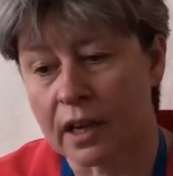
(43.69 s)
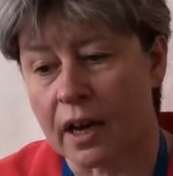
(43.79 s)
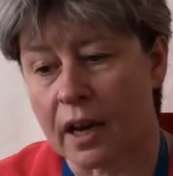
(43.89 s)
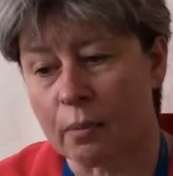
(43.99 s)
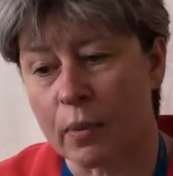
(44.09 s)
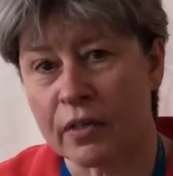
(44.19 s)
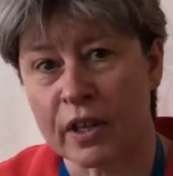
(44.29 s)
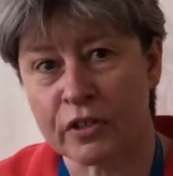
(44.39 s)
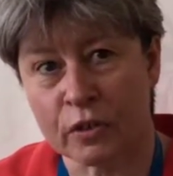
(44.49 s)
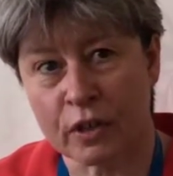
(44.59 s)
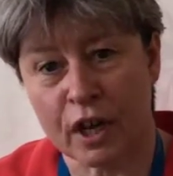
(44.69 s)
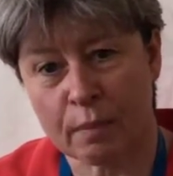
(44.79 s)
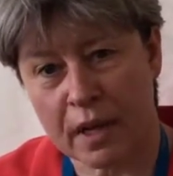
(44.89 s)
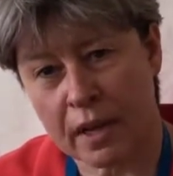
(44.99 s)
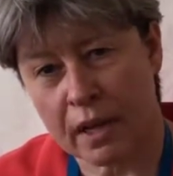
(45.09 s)
When they do
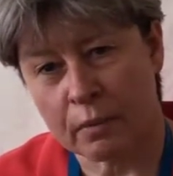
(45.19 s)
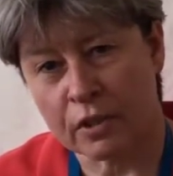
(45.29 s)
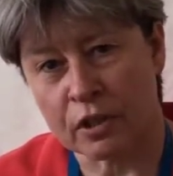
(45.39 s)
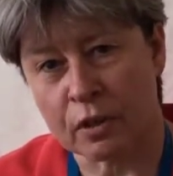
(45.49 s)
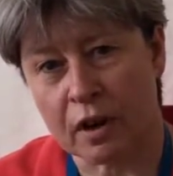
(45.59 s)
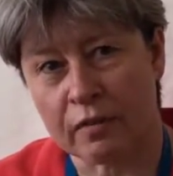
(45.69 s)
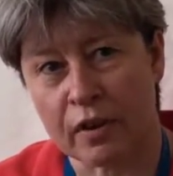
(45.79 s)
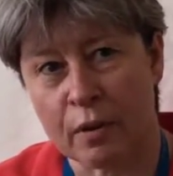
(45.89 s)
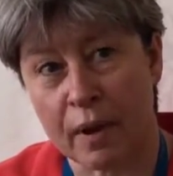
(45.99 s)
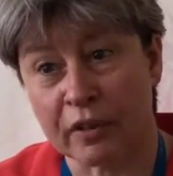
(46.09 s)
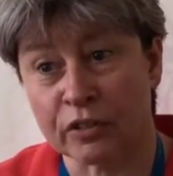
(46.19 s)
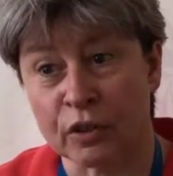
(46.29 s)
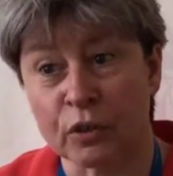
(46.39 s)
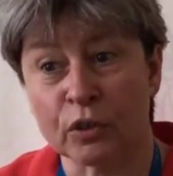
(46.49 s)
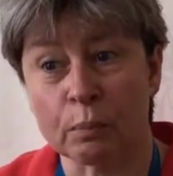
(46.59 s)
come here, we do our very best
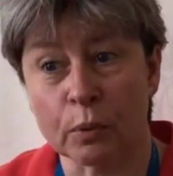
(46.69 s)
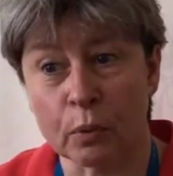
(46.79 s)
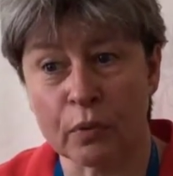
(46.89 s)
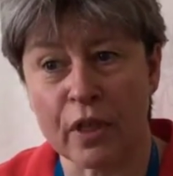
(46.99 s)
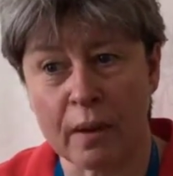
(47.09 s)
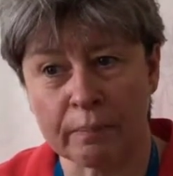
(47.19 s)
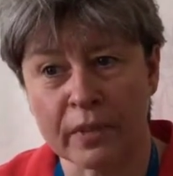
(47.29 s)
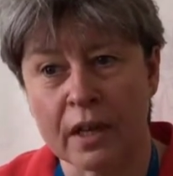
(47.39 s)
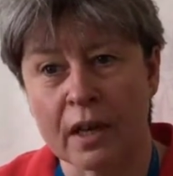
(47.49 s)
to support them